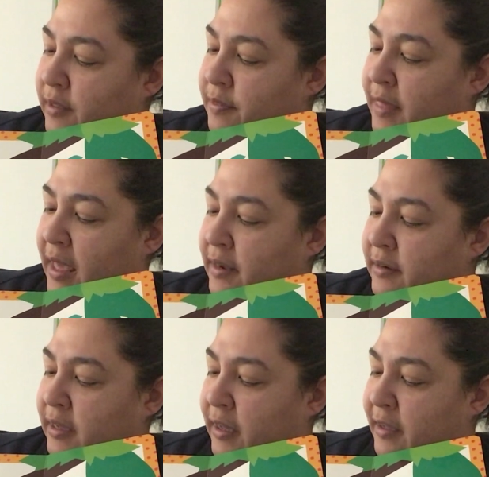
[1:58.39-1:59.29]
Then
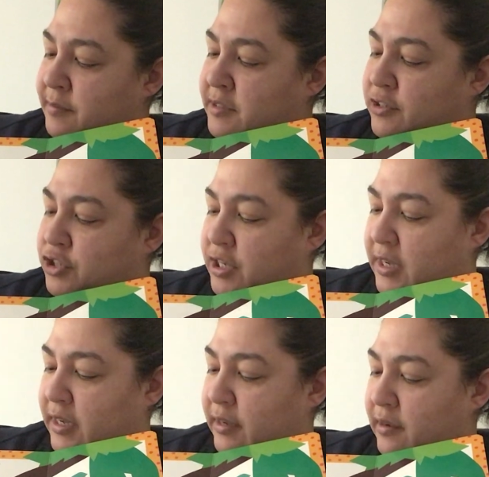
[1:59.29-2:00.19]
comes
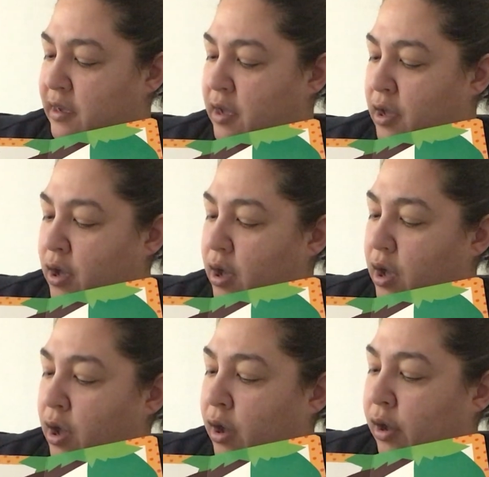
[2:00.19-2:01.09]
G
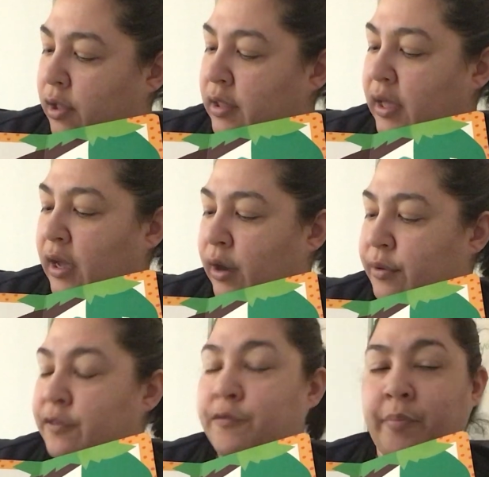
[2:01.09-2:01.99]
all
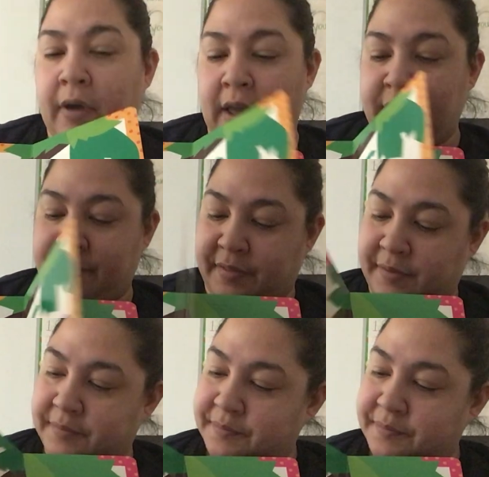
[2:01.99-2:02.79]
out of breath.